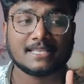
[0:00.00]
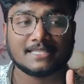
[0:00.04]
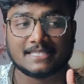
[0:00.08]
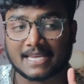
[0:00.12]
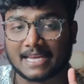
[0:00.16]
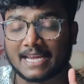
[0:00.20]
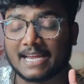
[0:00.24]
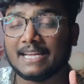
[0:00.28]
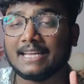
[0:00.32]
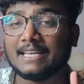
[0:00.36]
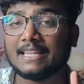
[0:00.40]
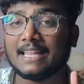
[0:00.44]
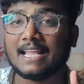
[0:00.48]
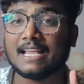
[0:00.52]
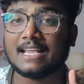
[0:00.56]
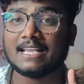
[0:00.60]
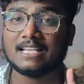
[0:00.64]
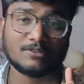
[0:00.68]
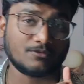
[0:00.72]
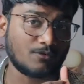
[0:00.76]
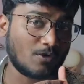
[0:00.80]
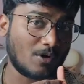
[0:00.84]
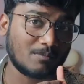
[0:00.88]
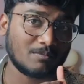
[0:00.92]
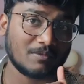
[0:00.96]
Second thing
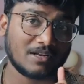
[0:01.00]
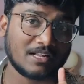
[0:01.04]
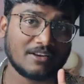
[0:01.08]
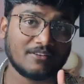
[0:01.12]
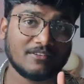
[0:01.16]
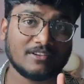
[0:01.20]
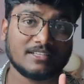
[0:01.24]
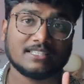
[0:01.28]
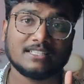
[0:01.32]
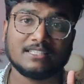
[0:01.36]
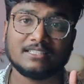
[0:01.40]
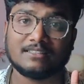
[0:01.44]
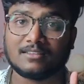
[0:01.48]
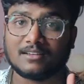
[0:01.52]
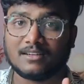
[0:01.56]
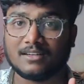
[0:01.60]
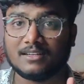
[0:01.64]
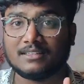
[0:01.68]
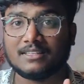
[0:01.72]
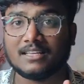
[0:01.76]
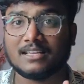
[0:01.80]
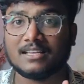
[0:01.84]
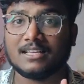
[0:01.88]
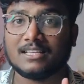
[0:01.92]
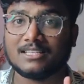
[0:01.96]
is formula revision.
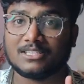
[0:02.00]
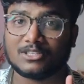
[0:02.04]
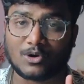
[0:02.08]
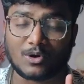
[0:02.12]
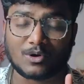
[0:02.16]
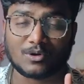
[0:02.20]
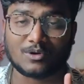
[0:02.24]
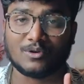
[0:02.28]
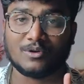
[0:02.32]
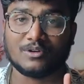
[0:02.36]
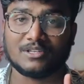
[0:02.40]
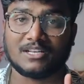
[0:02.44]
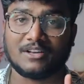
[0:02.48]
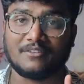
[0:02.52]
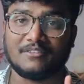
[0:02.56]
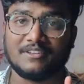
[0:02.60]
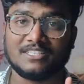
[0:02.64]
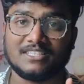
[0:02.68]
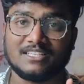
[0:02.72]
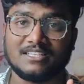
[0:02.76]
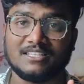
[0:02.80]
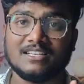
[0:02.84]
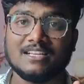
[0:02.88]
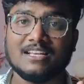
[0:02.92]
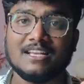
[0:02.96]
Third thing is short notes
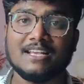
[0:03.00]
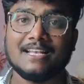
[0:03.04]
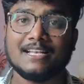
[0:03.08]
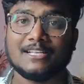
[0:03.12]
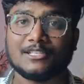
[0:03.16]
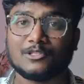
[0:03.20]
revision.